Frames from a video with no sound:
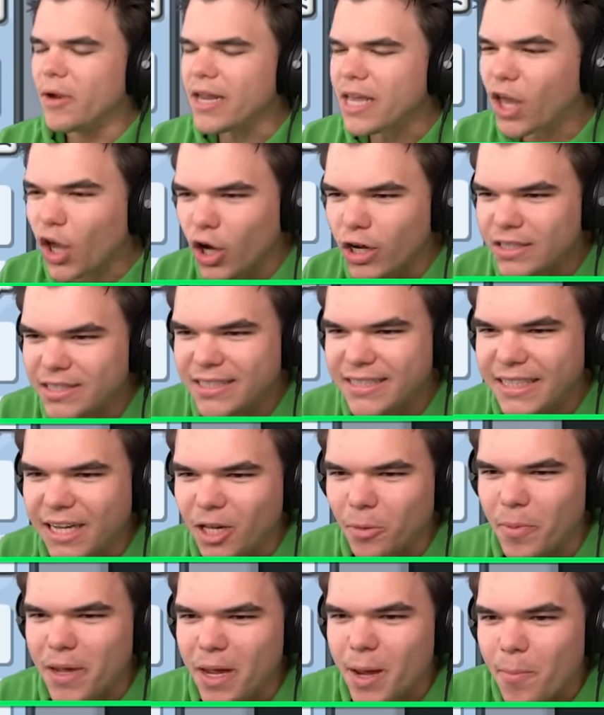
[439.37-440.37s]
But the he could imposter,
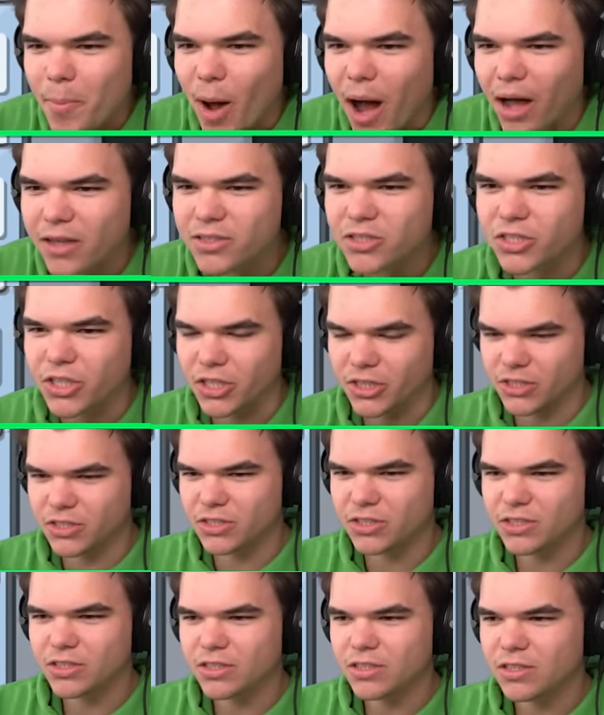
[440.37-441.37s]
still be imposter.
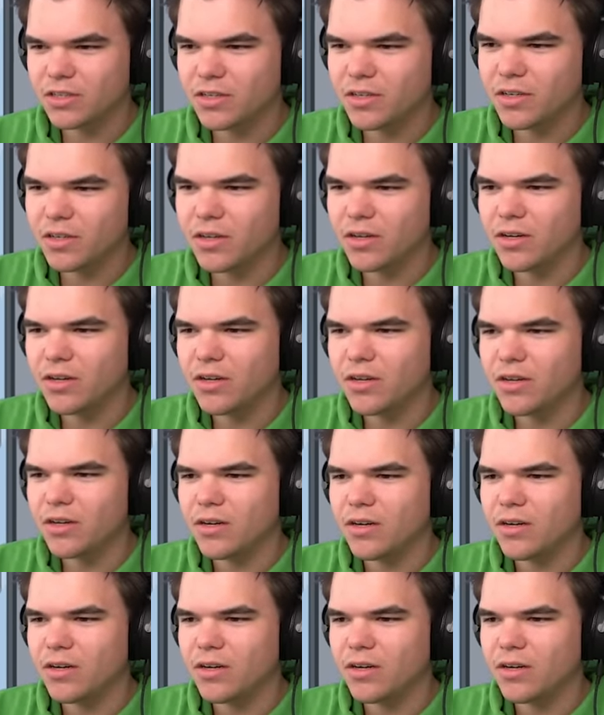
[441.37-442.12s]
Exactly, guys.